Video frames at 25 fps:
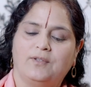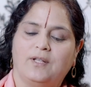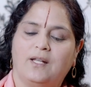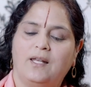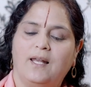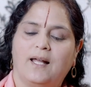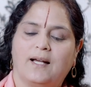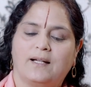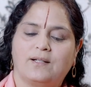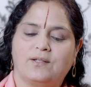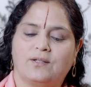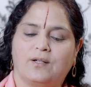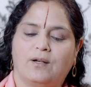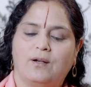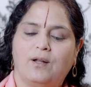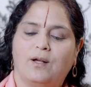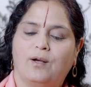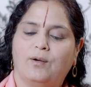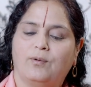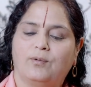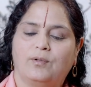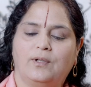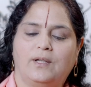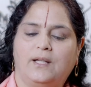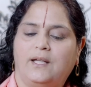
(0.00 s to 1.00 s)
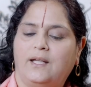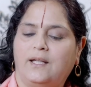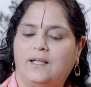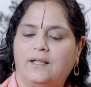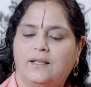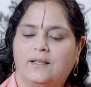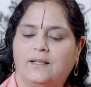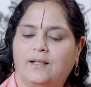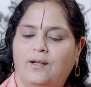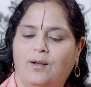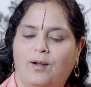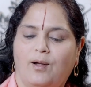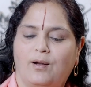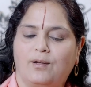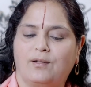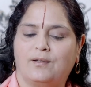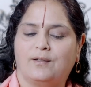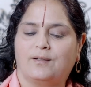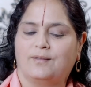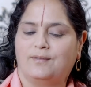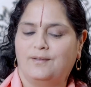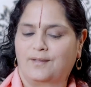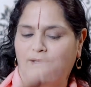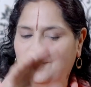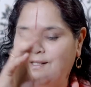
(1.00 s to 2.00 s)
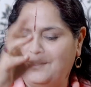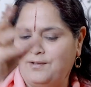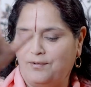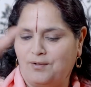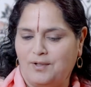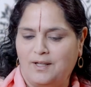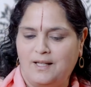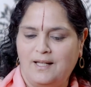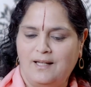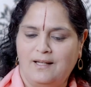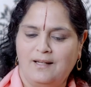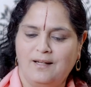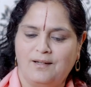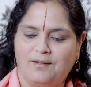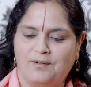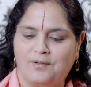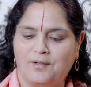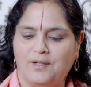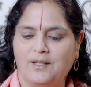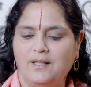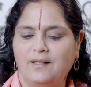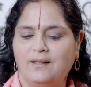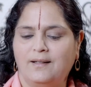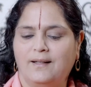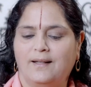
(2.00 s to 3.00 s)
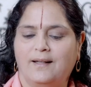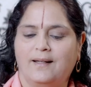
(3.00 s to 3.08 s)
the lakshana only, not literally literal.